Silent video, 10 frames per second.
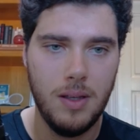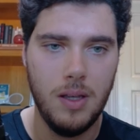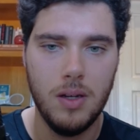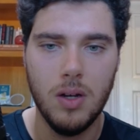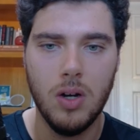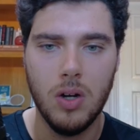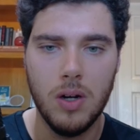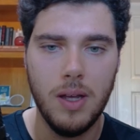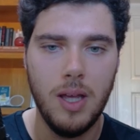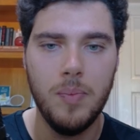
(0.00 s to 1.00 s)
in
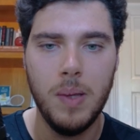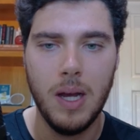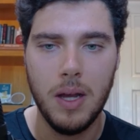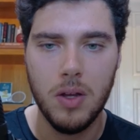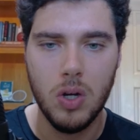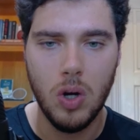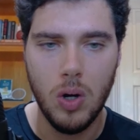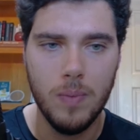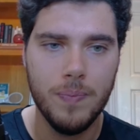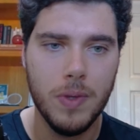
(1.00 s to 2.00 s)
our API
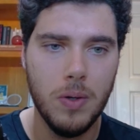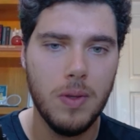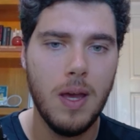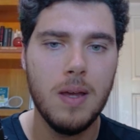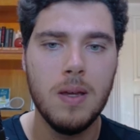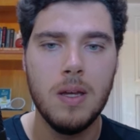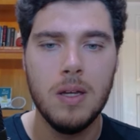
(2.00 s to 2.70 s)
call, okay?